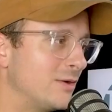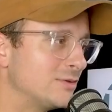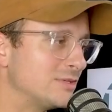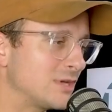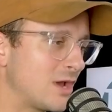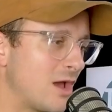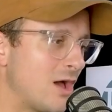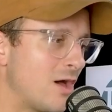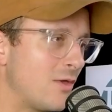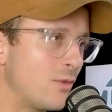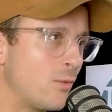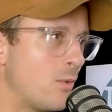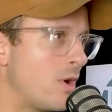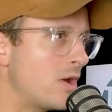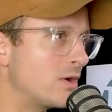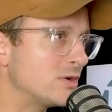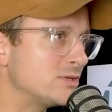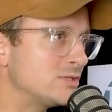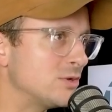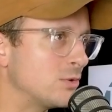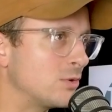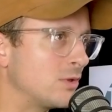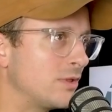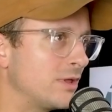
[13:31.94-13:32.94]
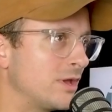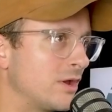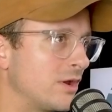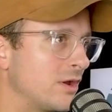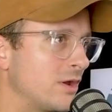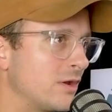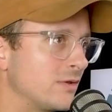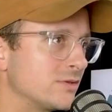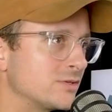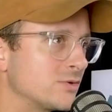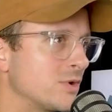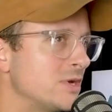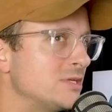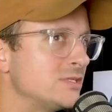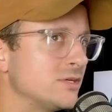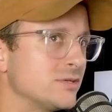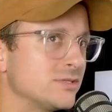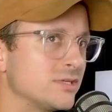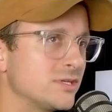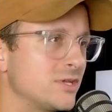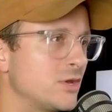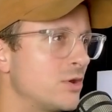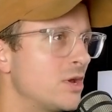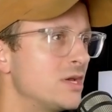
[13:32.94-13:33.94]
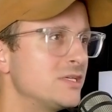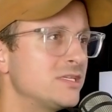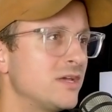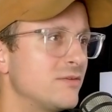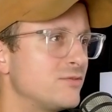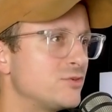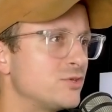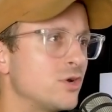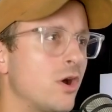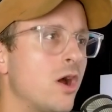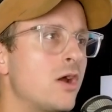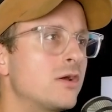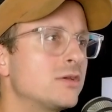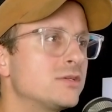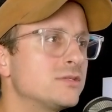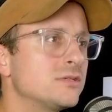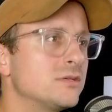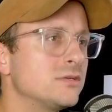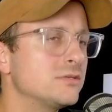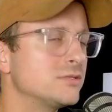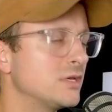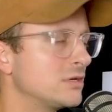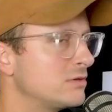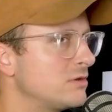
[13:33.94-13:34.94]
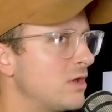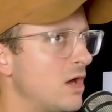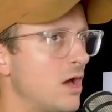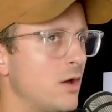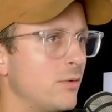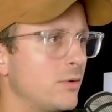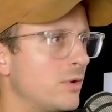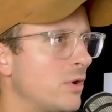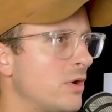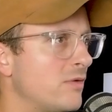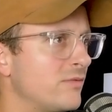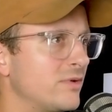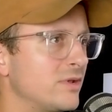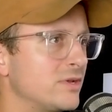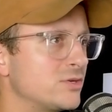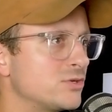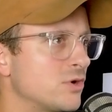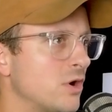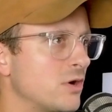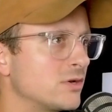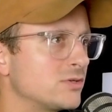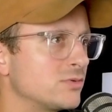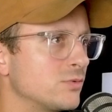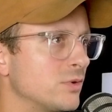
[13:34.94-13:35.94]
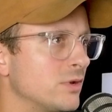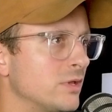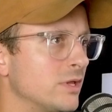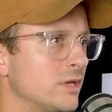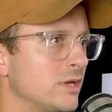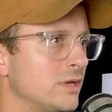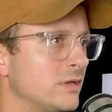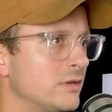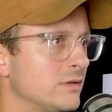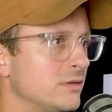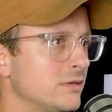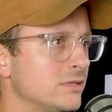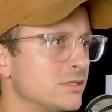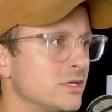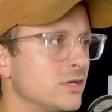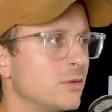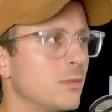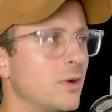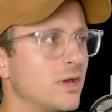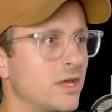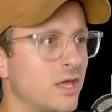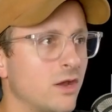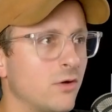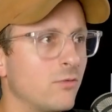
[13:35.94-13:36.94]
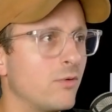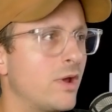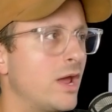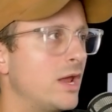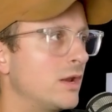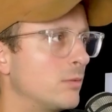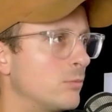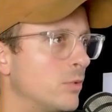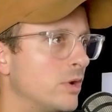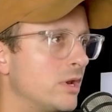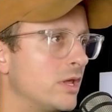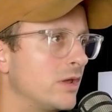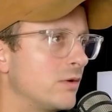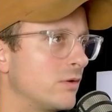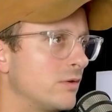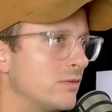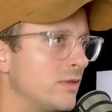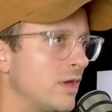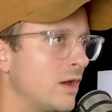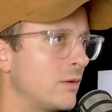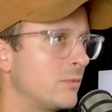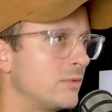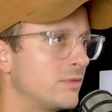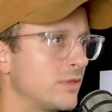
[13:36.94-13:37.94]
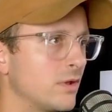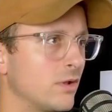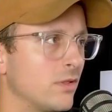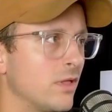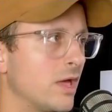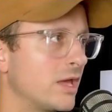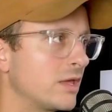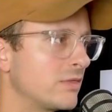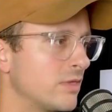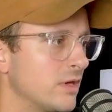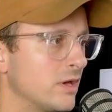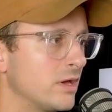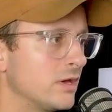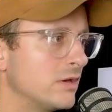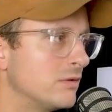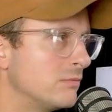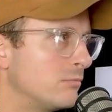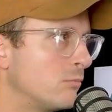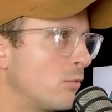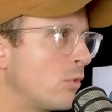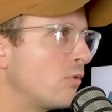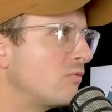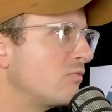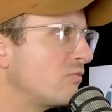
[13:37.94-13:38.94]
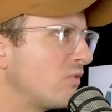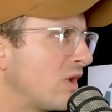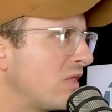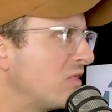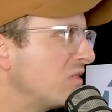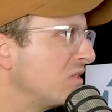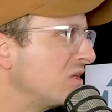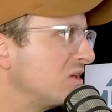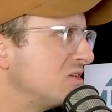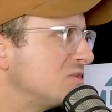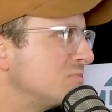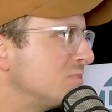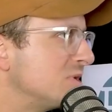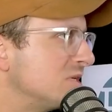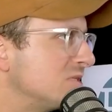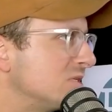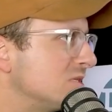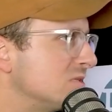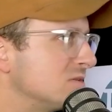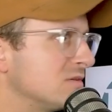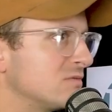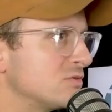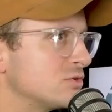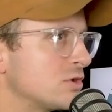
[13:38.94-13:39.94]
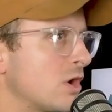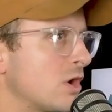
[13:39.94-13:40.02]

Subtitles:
was like, oh, the water's so clear here. It's crazy. I was like, do you guys have sharks? He's like, no, we don't have any sharks really. He's like, you might get a random one here and there, but they're like the more friendly species of